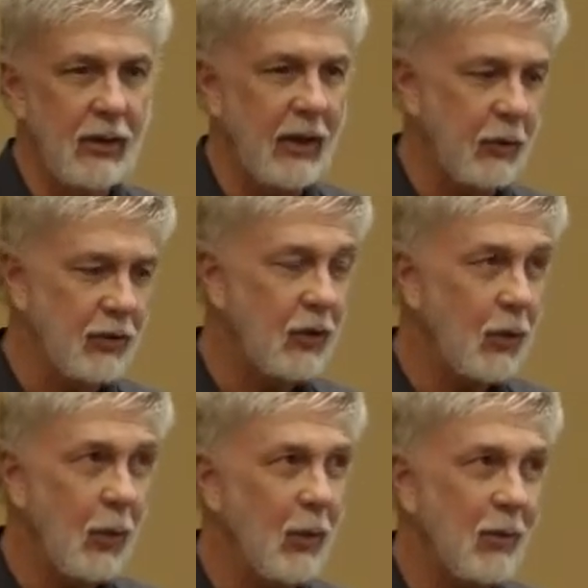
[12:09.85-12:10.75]
And what's
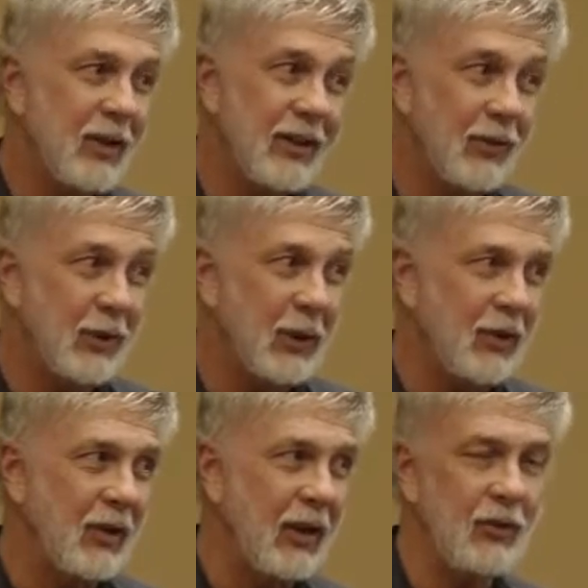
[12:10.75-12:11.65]
cool is
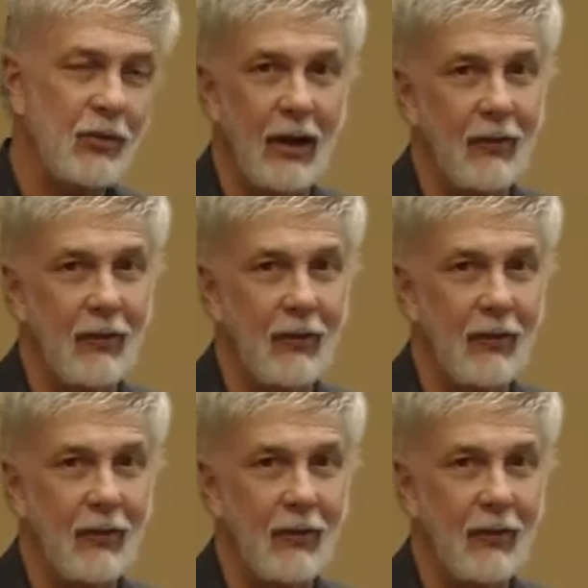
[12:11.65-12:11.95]
this, and that is,